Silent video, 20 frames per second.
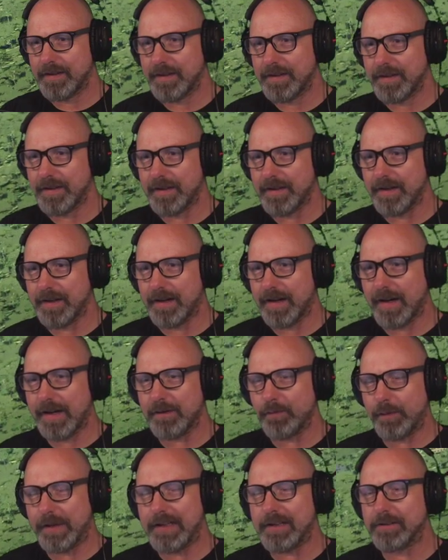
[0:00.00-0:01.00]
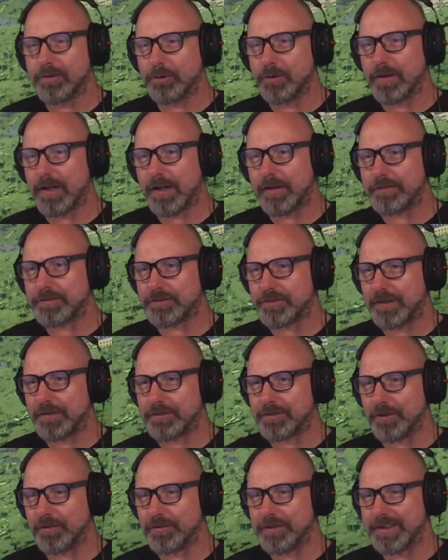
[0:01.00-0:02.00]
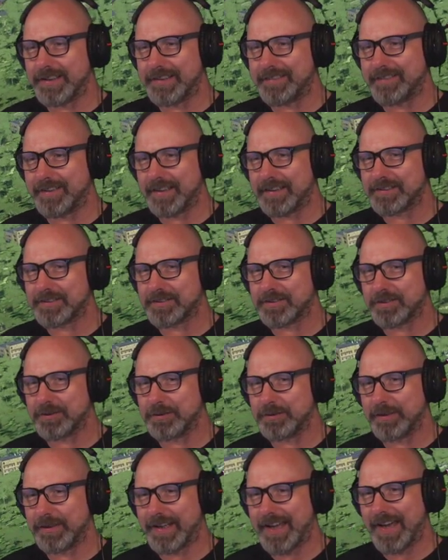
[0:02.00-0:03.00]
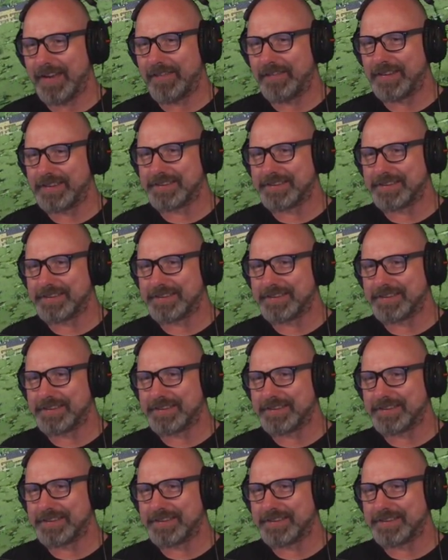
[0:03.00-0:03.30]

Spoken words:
I will do live streams on ETS2 again.